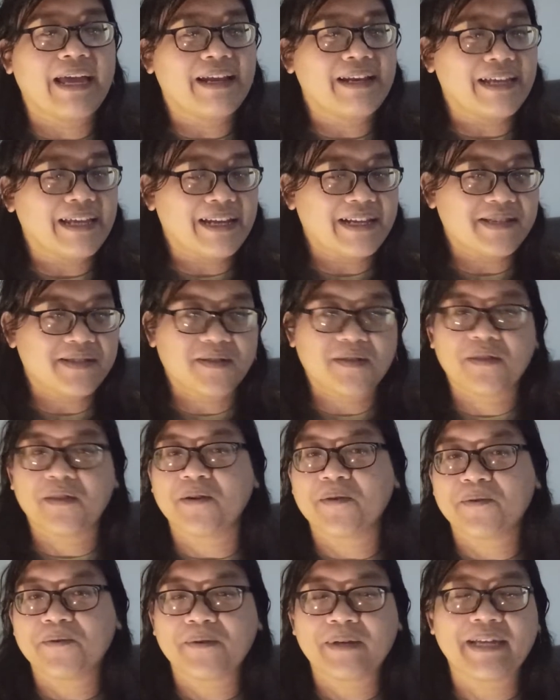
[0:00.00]
and it is
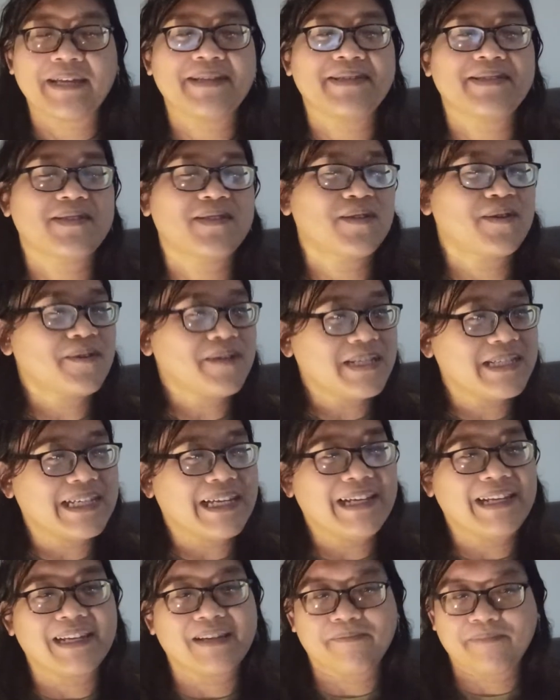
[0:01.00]
through his
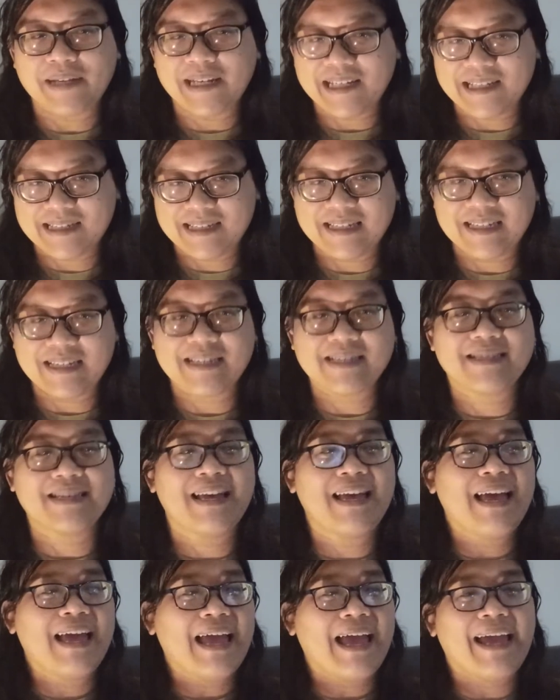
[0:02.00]
storytelling abilities
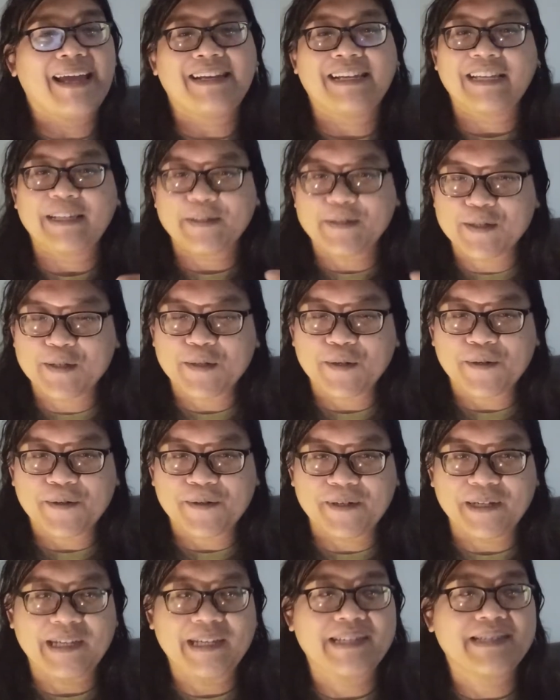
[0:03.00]
and his
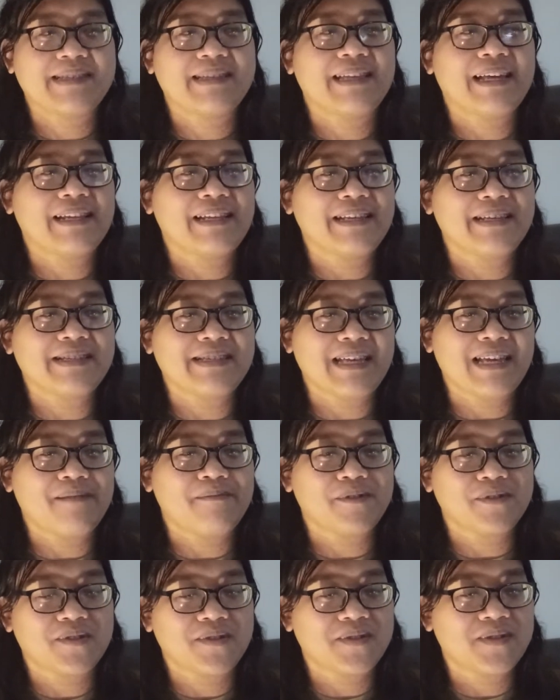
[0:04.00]
stories that he's
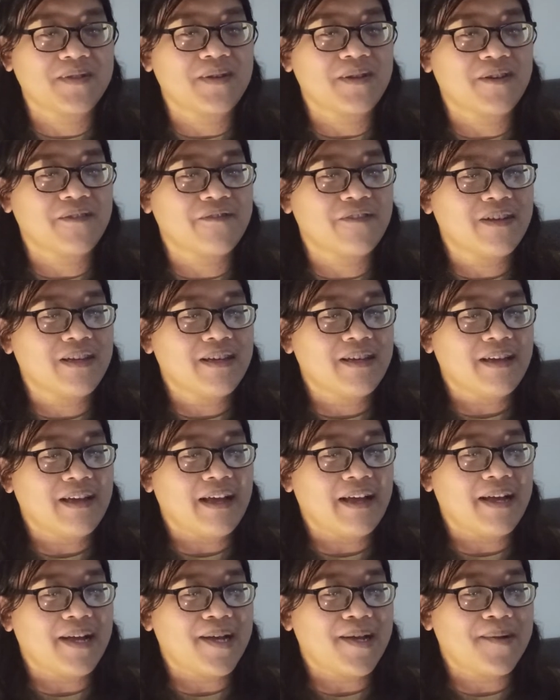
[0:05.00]
able to sort of
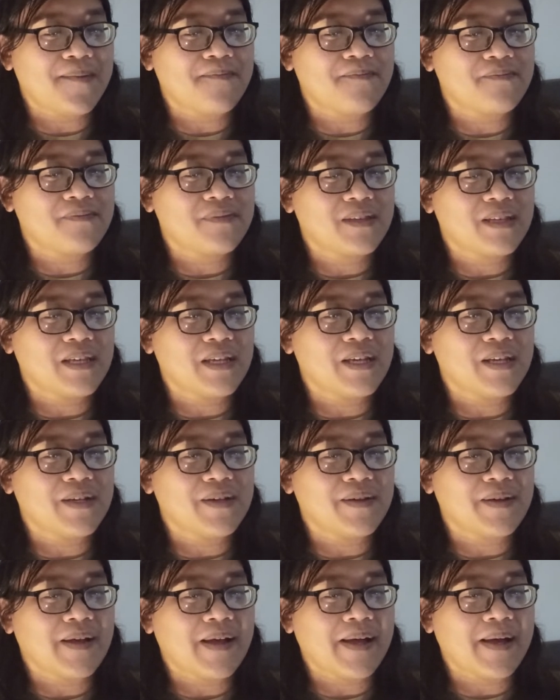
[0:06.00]
um, you
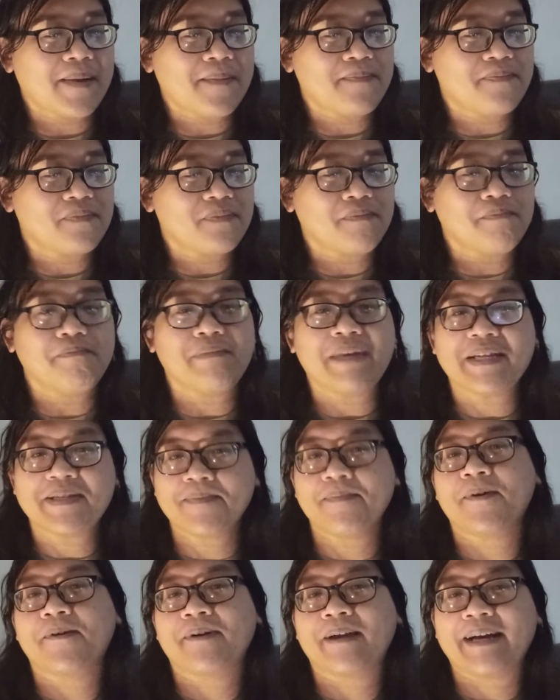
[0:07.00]
know um,
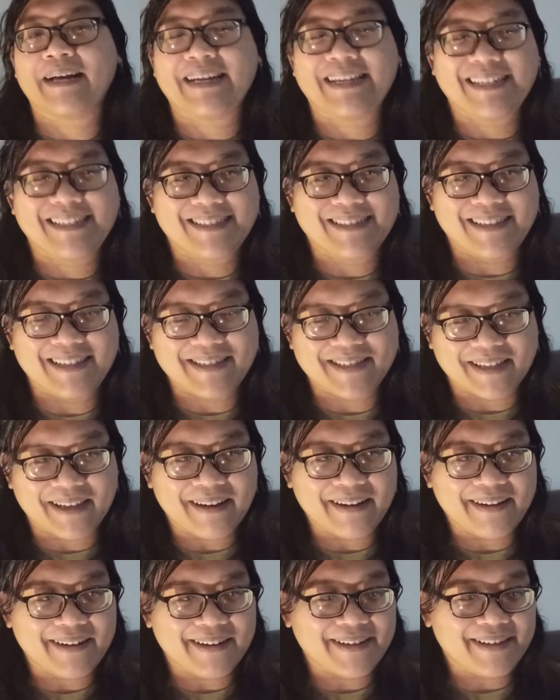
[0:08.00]
mesmerize this
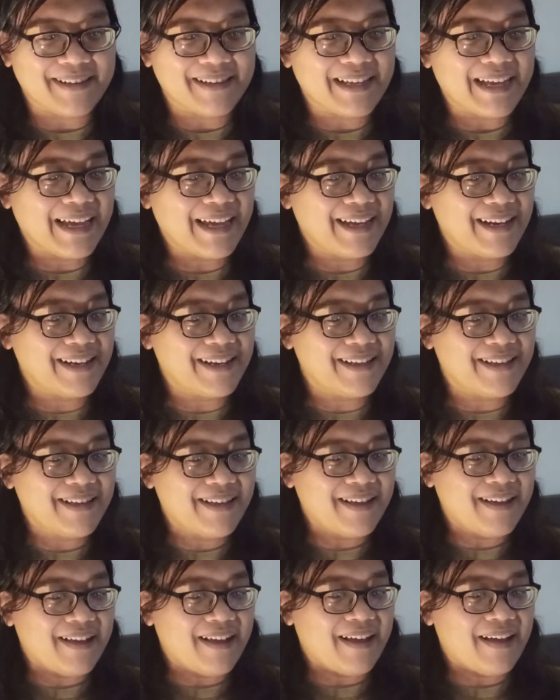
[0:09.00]
girl, and
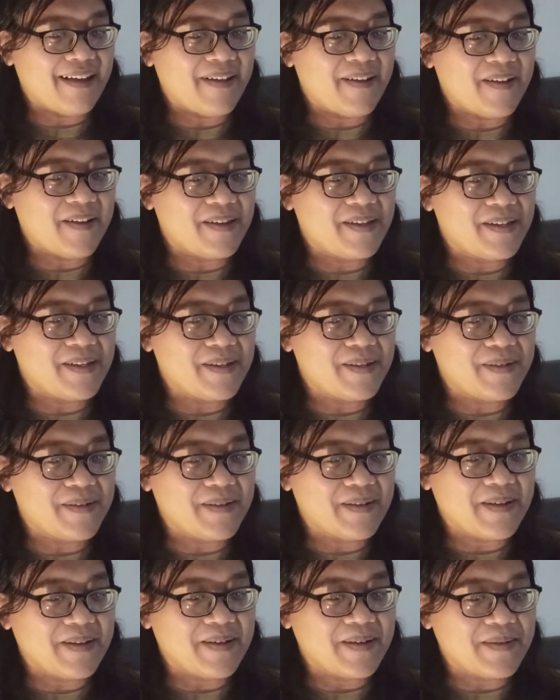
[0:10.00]
Uh, you know,
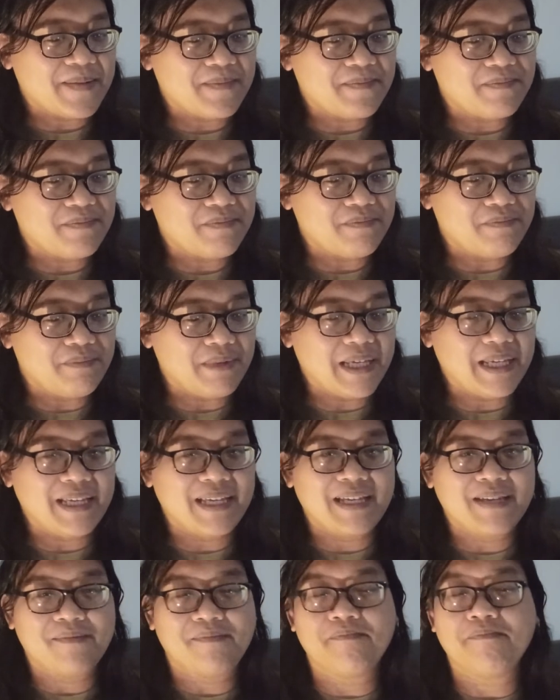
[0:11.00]
uh,
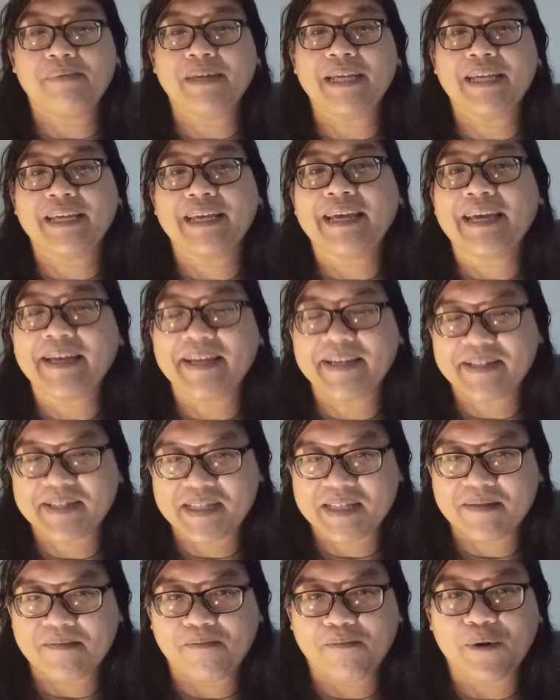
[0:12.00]
be be
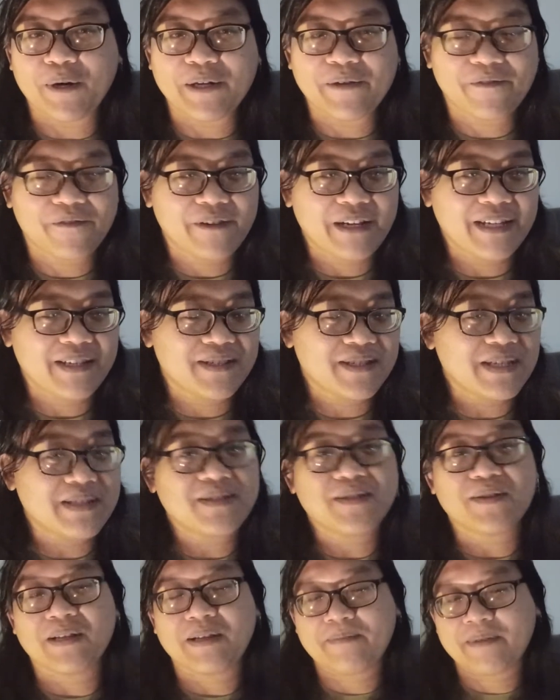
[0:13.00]
his boyfriends,
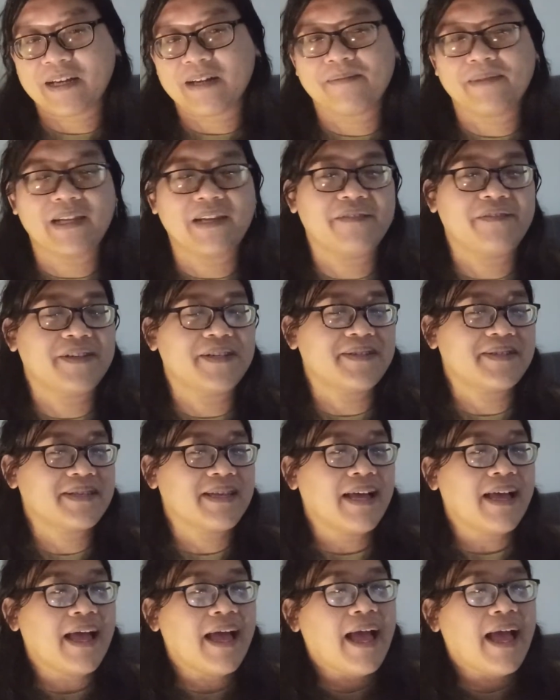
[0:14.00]
and so they become lovers.